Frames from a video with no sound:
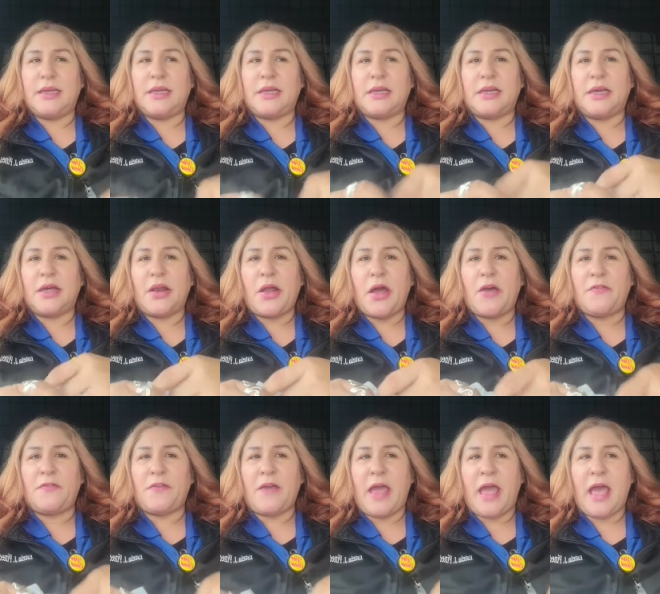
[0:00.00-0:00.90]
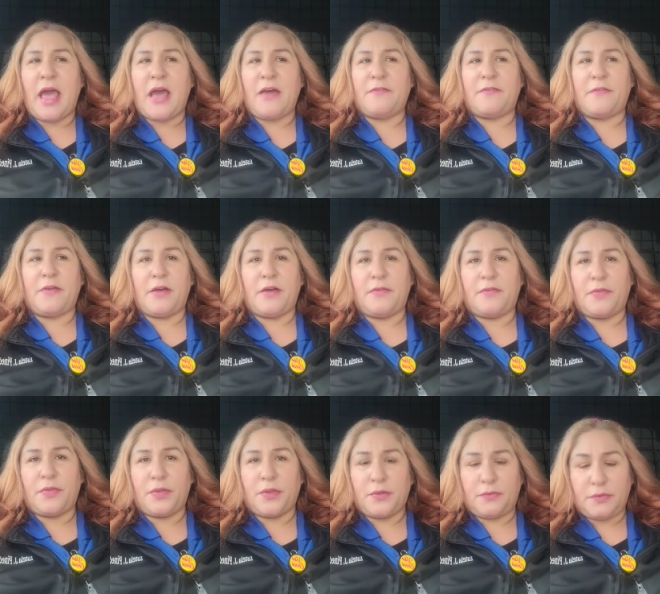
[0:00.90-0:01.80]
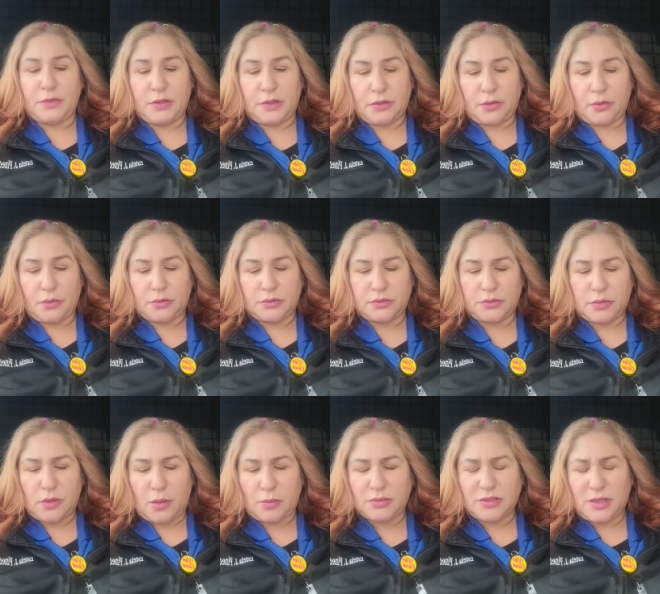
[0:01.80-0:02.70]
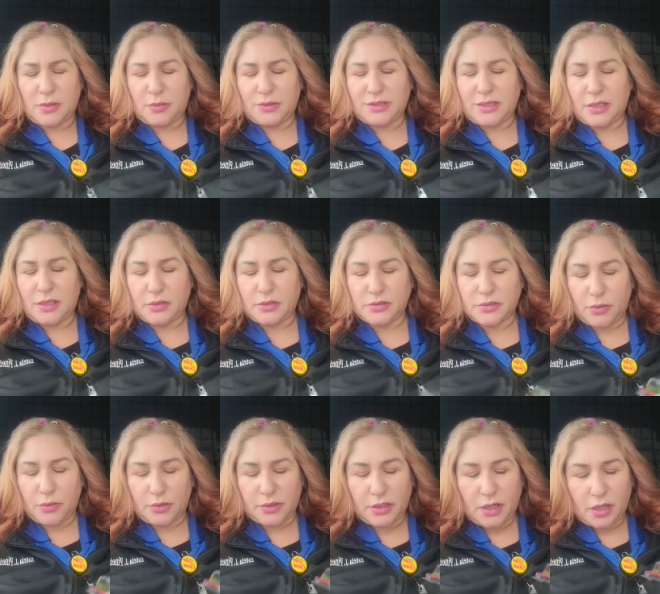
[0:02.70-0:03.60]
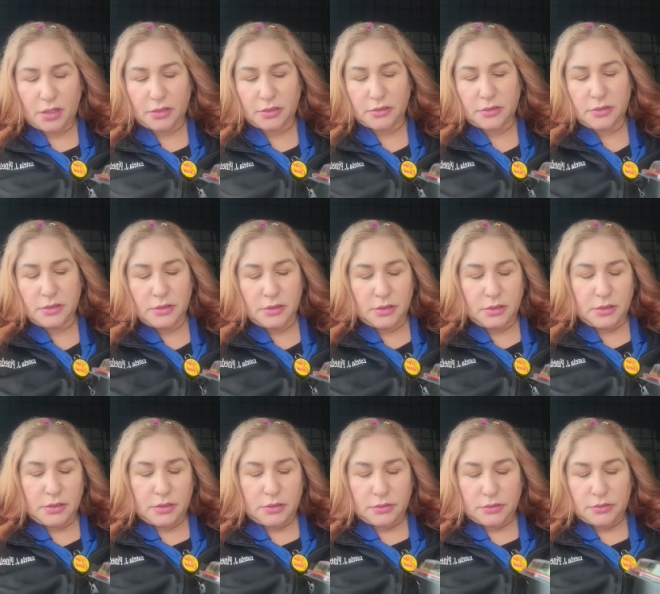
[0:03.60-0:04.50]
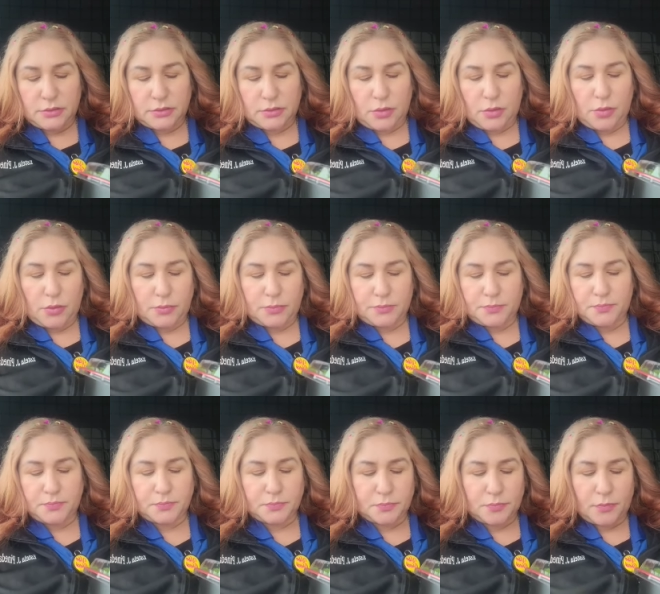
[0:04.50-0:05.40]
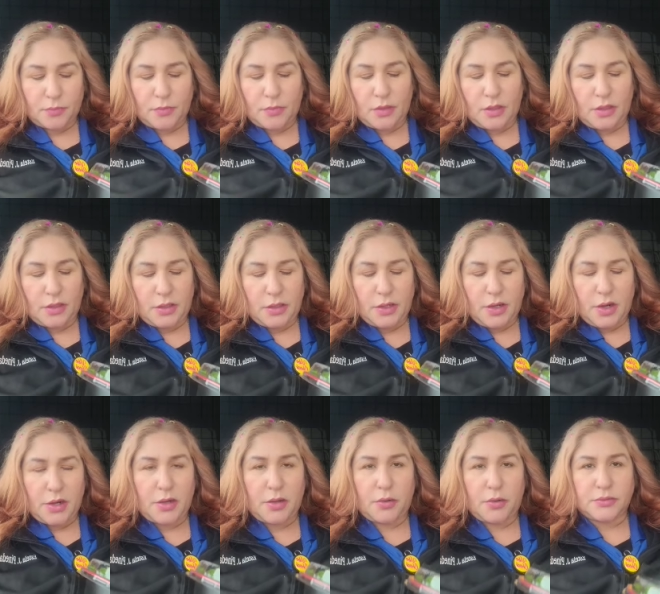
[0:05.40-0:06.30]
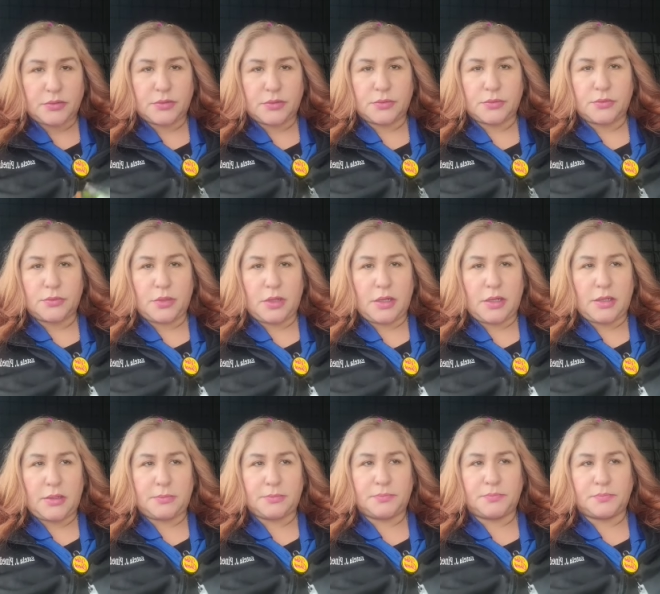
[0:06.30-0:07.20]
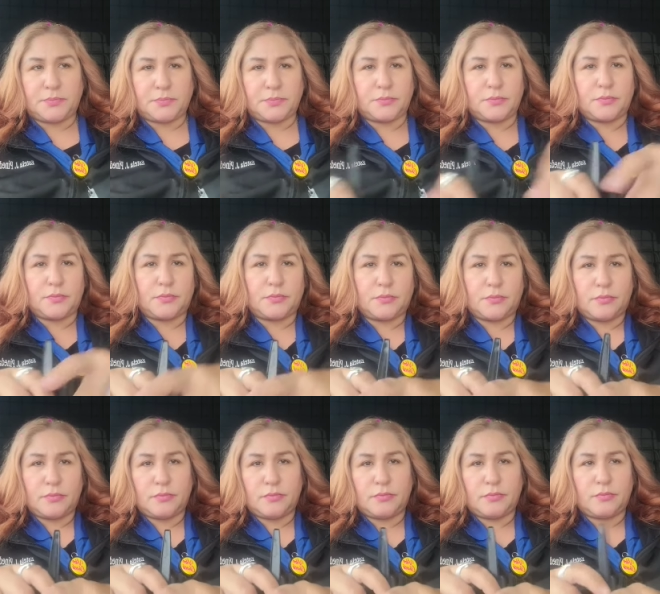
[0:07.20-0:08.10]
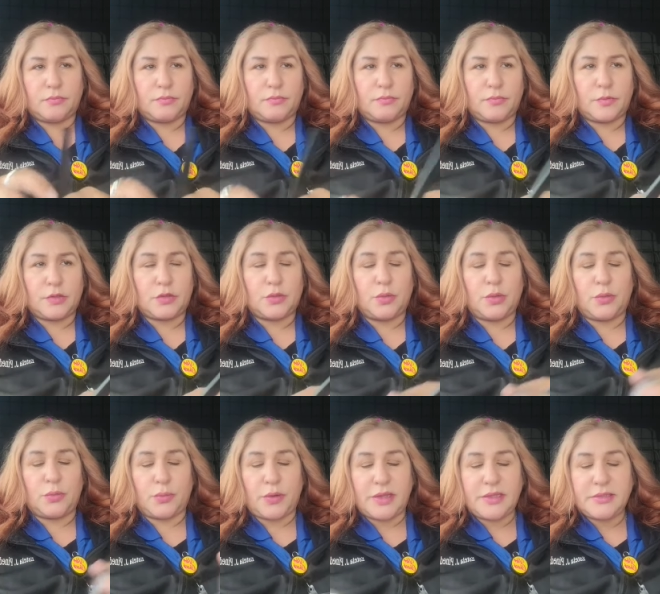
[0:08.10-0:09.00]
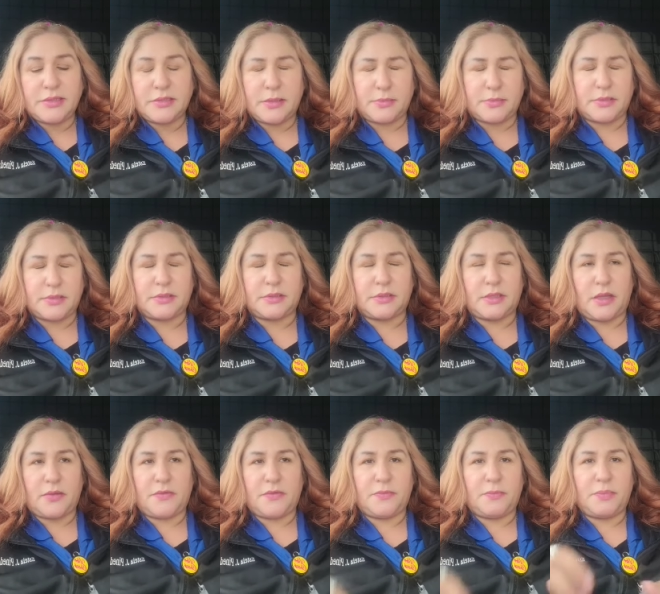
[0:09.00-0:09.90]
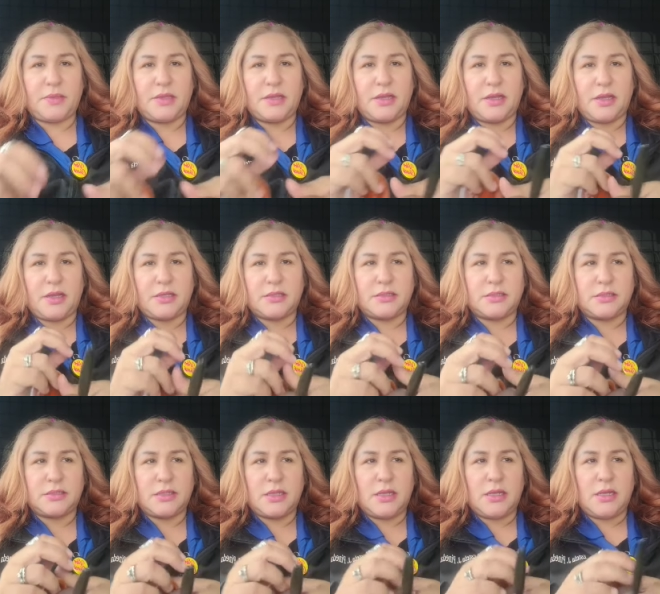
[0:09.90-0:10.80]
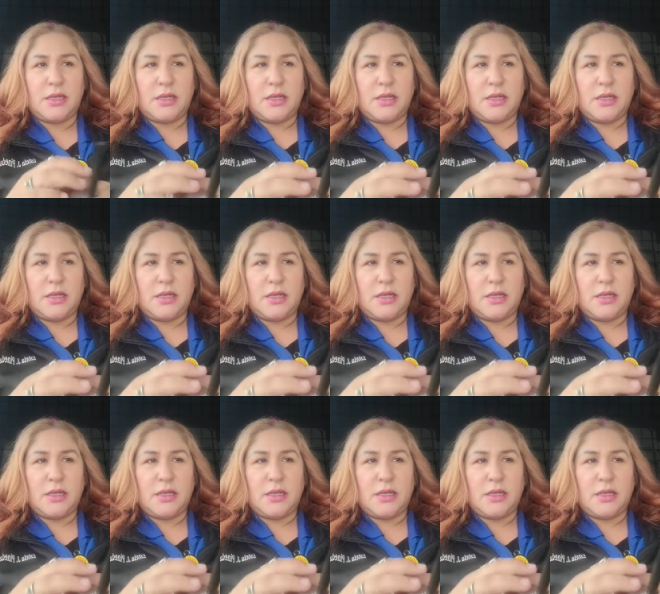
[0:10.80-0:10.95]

it cut off half of the video. So I was like, what the hell's going on? So here I go to um, to erase some stuff because